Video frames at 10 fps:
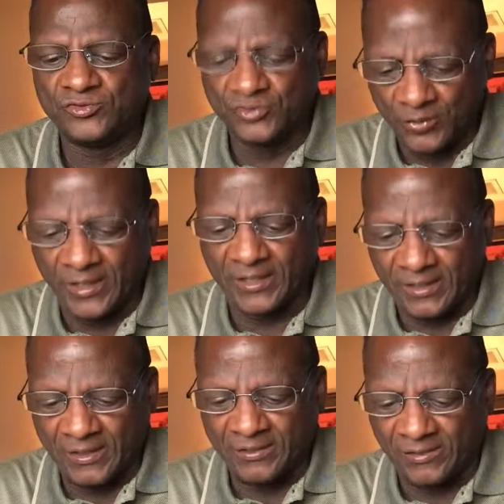during
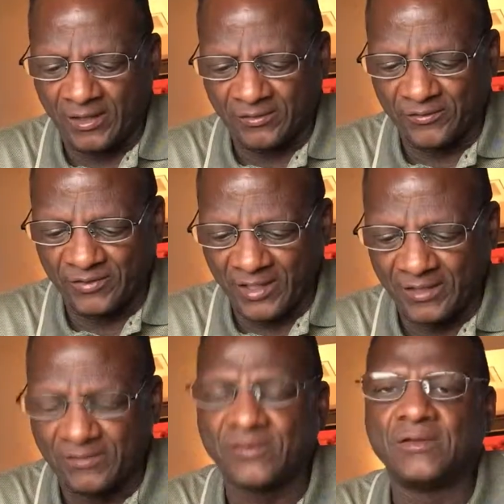Dr.
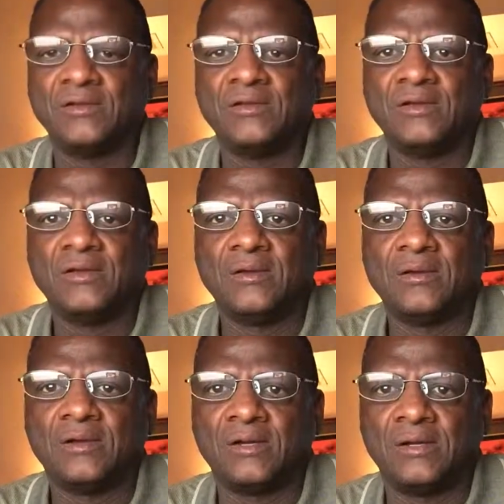Selig's
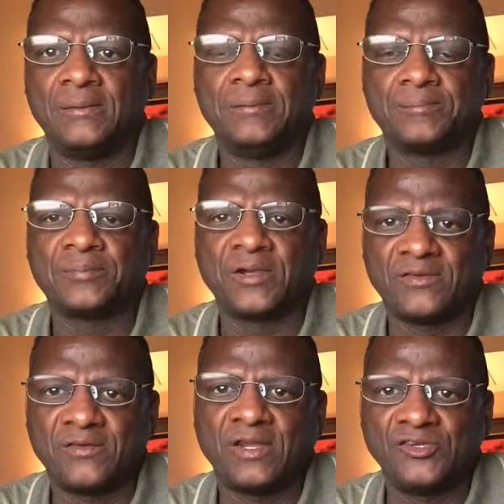
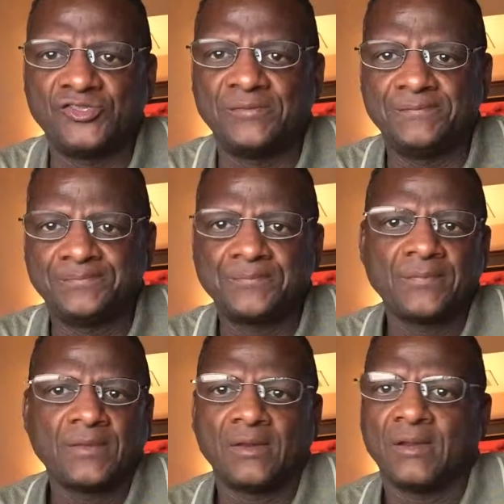presentation.
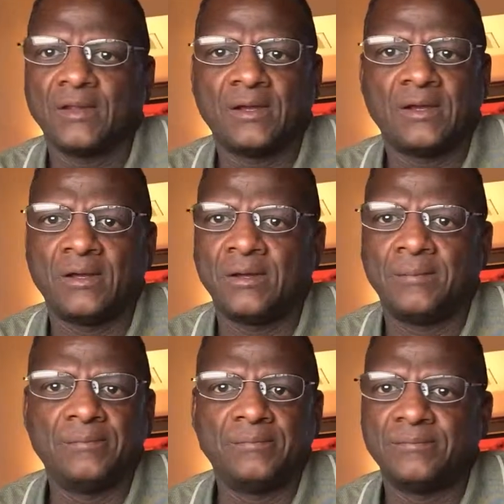
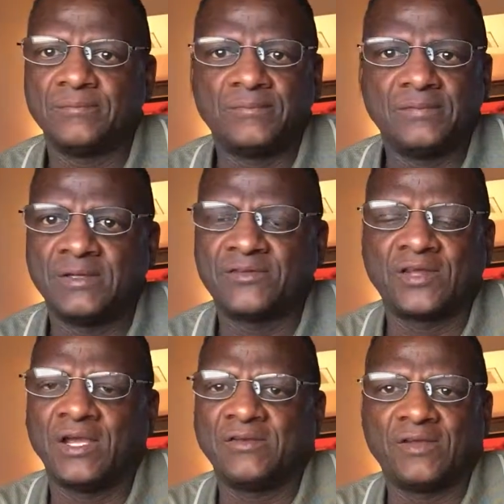The
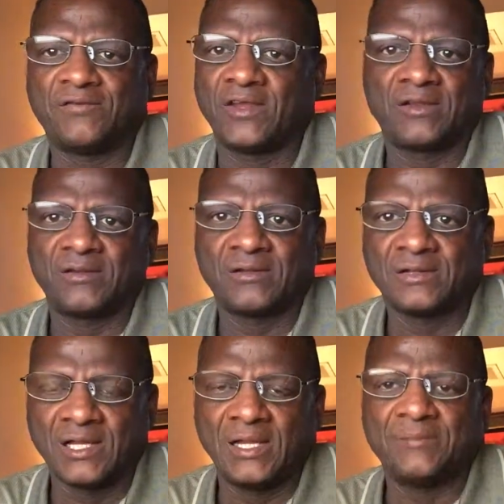scientific
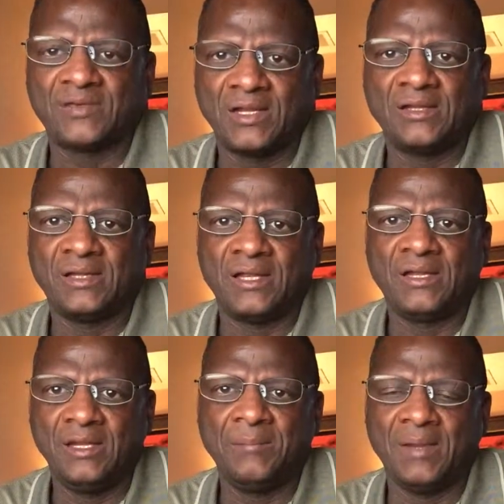claims that
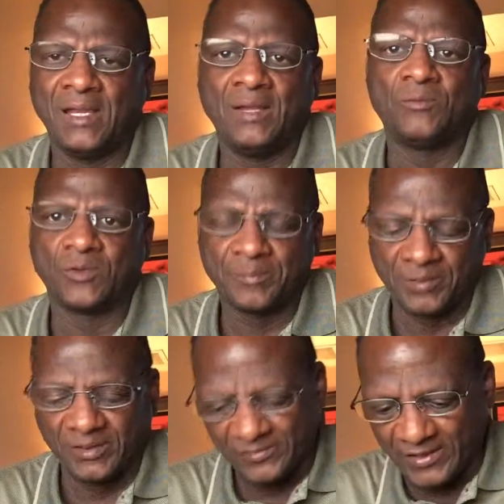he made were
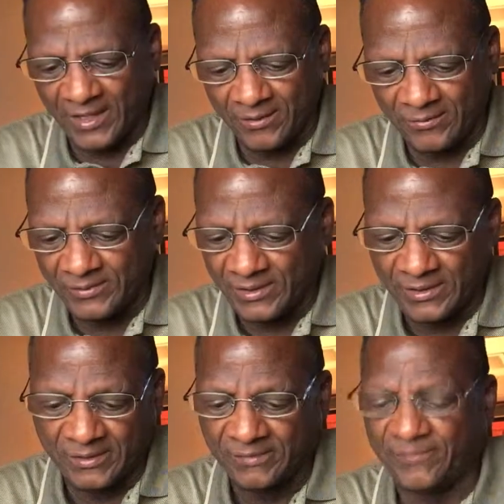pretty sound.
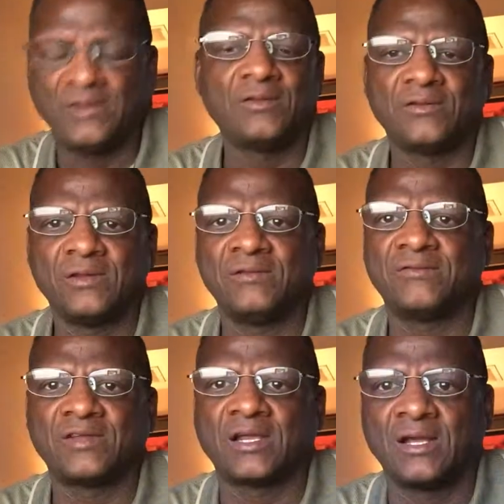The field
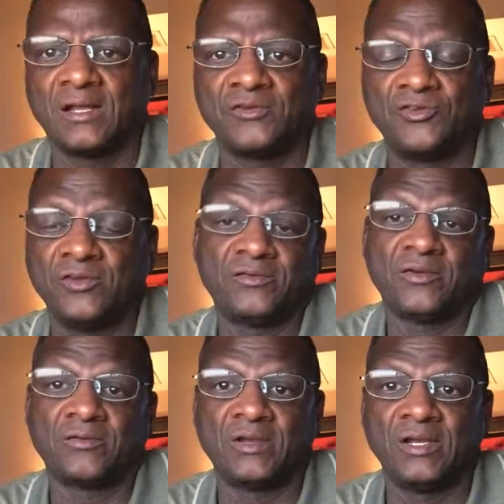of psychology is
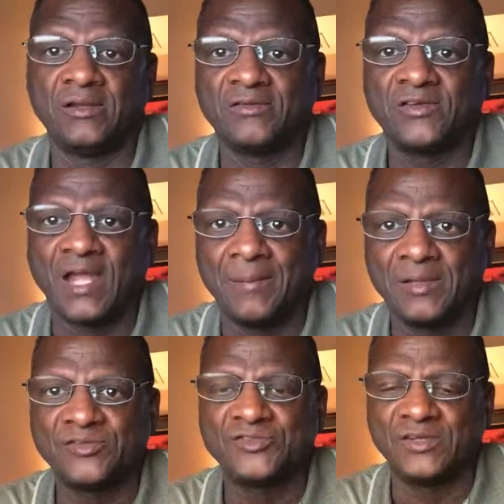already an
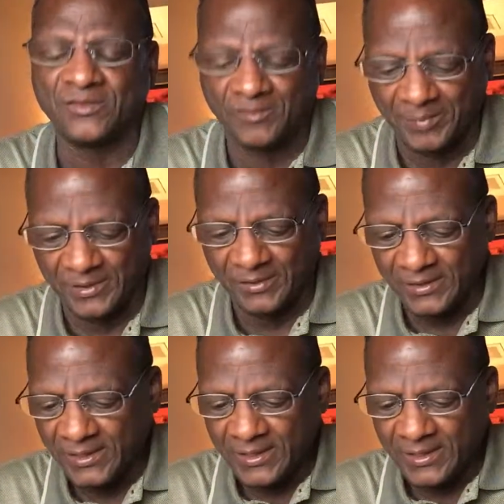established discipline.